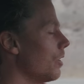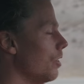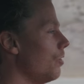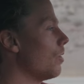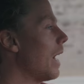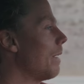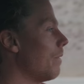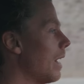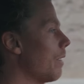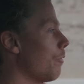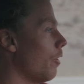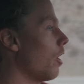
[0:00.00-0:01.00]
to, to drive
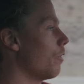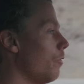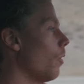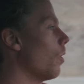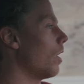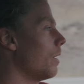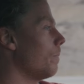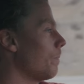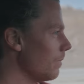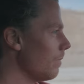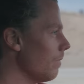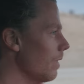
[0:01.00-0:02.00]
that far for.
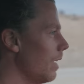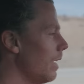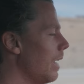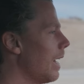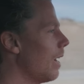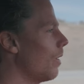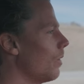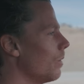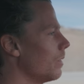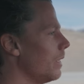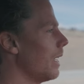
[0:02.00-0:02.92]
And now,